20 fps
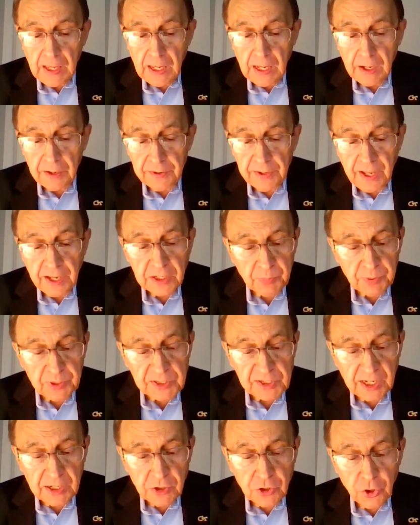Our next
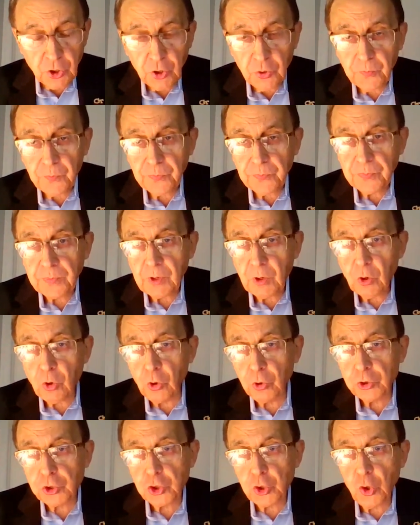presenter,
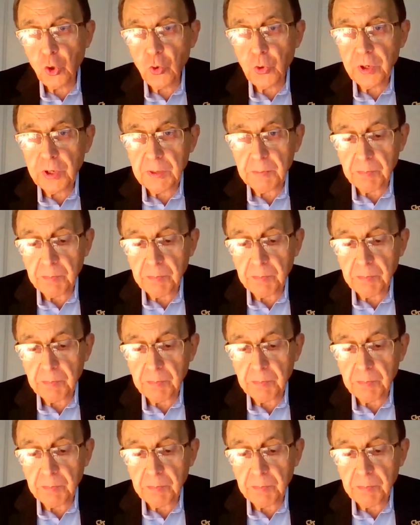also